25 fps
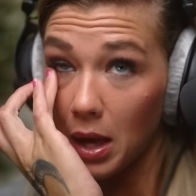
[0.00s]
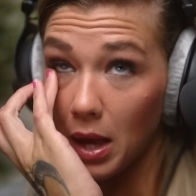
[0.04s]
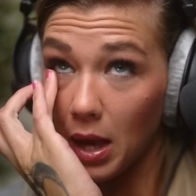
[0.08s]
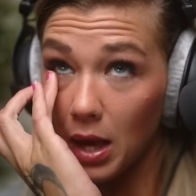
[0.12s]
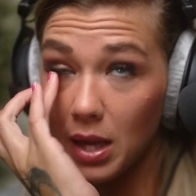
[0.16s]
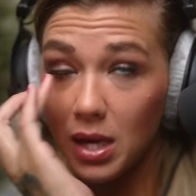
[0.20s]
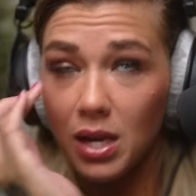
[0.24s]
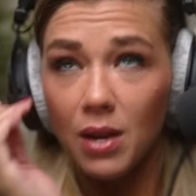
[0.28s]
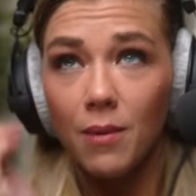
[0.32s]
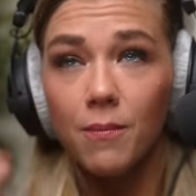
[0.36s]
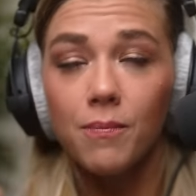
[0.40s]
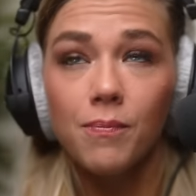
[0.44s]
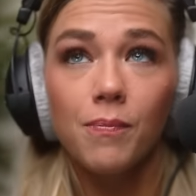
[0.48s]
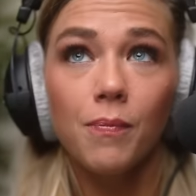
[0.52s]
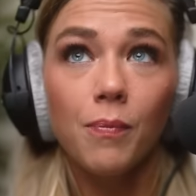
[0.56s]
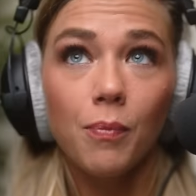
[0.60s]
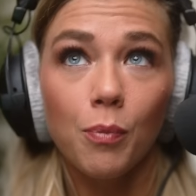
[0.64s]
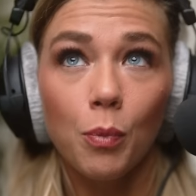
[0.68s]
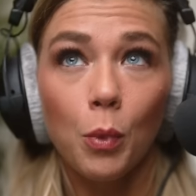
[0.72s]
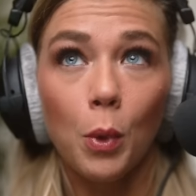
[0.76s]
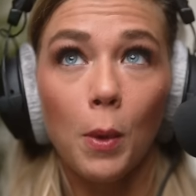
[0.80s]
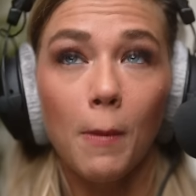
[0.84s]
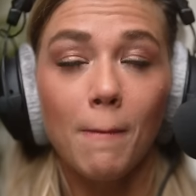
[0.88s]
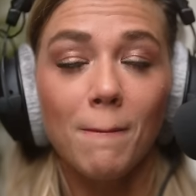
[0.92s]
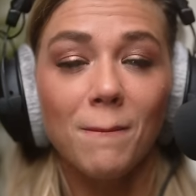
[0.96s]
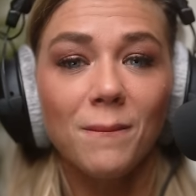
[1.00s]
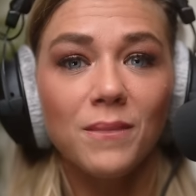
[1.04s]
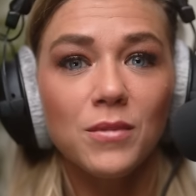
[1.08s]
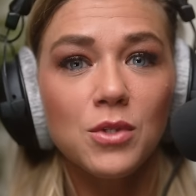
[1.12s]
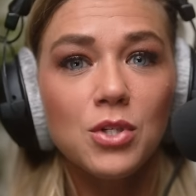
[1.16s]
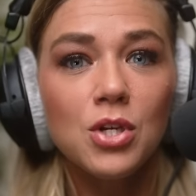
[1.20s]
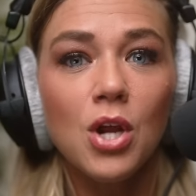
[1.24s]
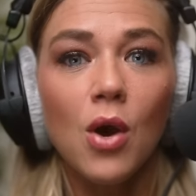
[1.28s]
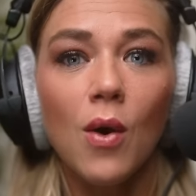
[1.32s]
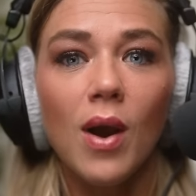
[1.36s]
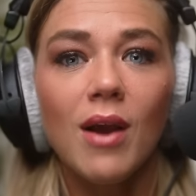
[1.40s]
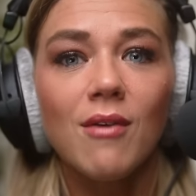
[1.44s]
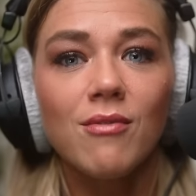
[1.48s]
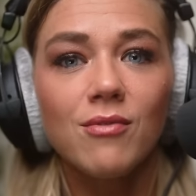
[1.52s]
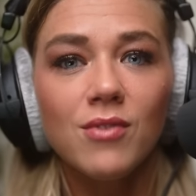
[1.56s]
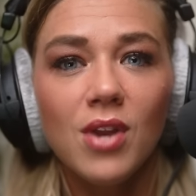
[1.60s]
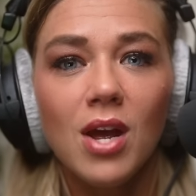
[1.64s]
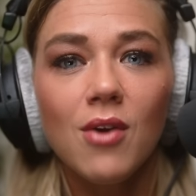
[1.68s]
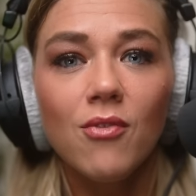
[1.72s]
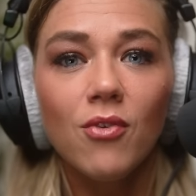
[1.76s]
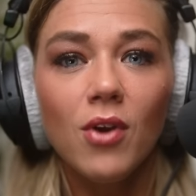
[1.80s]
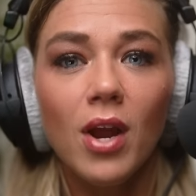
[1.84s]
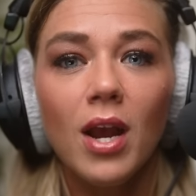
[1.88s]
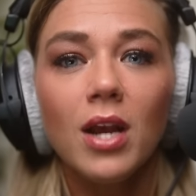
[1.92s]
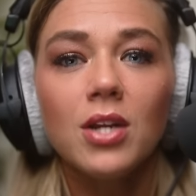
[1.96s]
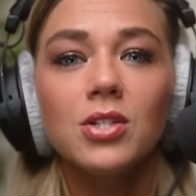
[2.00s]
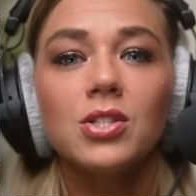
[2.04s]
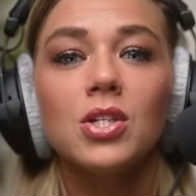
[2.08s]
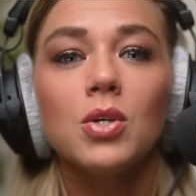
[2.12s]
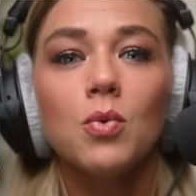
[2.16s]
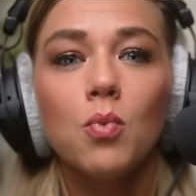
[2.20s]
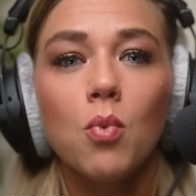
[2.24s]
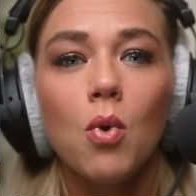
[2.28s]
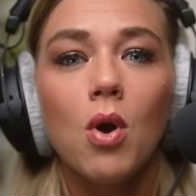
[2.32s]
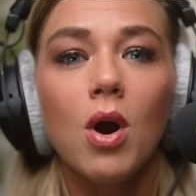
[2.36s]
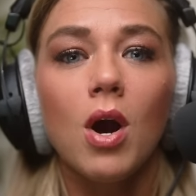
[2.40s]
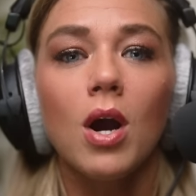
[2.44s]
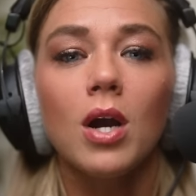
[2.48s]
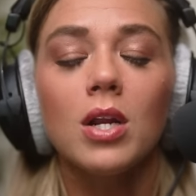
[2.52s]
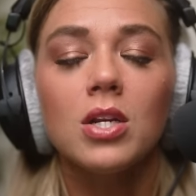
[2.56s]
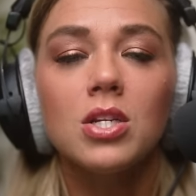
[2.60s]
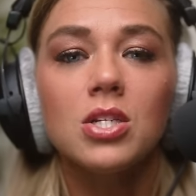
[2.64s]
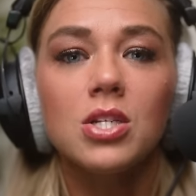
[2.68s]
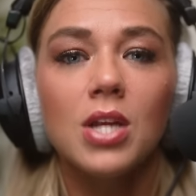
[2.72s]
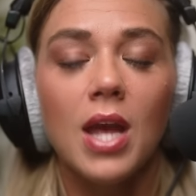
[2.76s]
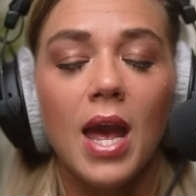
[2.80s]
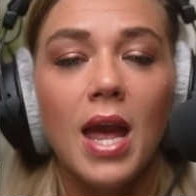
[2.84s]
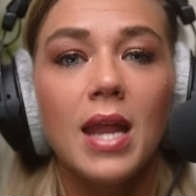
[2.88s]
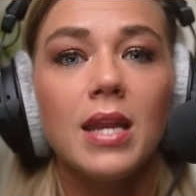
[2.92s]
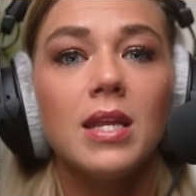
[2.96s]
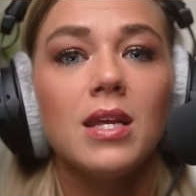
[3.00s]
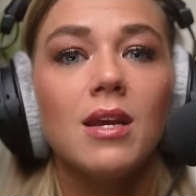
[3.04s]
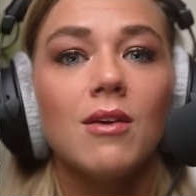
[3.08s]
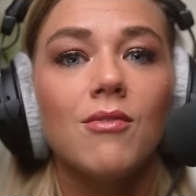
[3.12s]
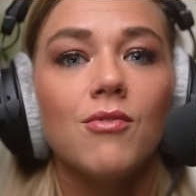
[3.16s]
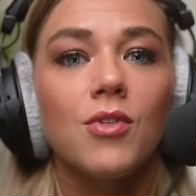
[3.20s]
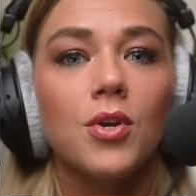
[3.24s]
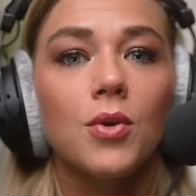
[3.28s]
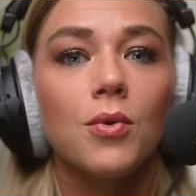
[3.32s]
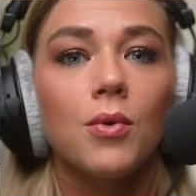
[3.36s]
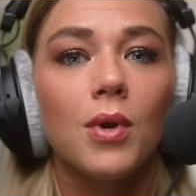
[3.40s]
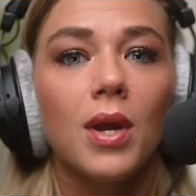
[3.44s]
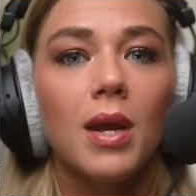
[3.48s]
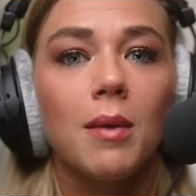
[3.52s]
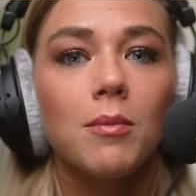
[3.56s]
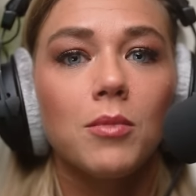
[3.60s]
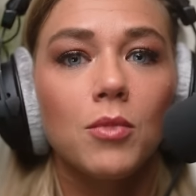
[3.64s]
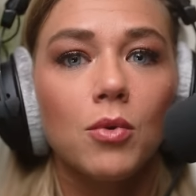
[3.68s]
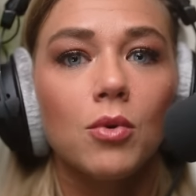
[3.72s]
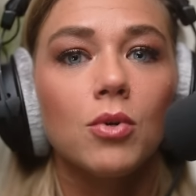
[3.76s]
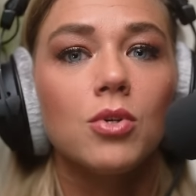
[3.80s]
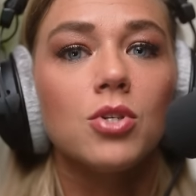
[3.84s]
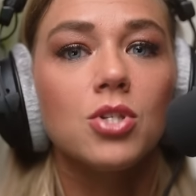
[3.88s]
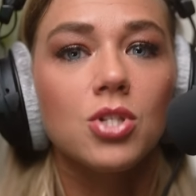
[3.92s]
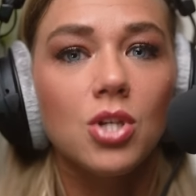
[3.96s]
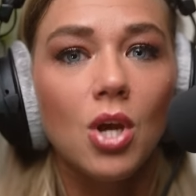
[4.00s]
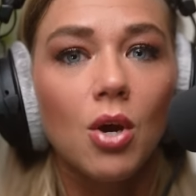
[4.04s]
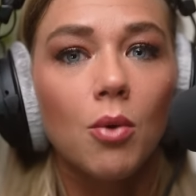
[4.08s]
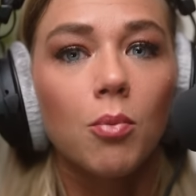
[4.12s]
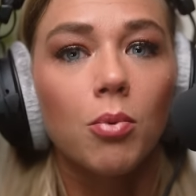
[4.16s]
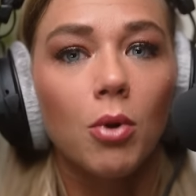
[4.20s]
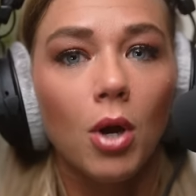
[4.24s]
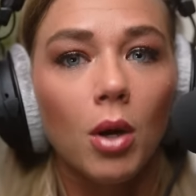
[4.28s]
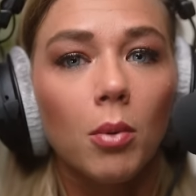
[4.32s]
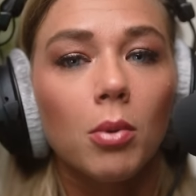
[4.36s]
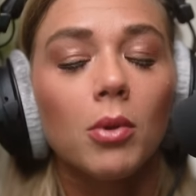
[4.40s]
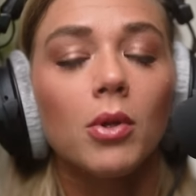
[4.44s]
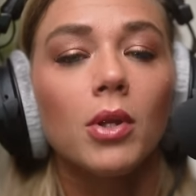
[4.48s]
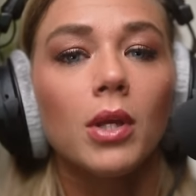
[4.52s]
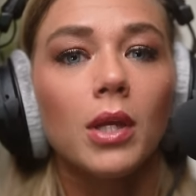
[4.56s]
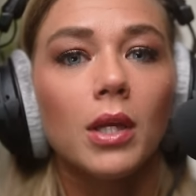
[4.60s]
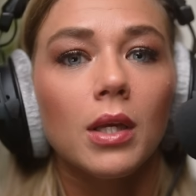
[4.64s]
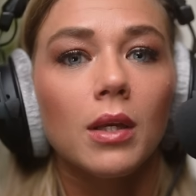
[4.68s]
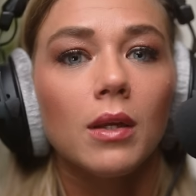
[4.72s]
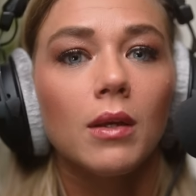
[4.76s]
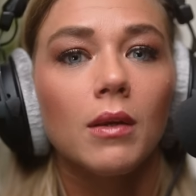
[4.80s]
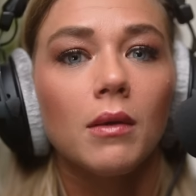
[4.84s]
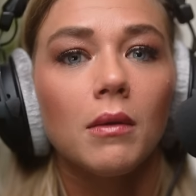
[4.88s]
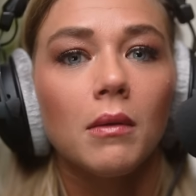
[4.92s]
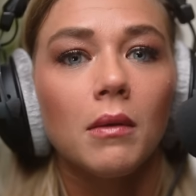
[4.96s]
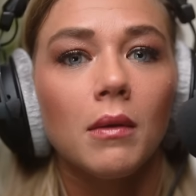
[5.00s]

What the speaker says: And, you know, I've never actually watched any of the Graham Norton show properly.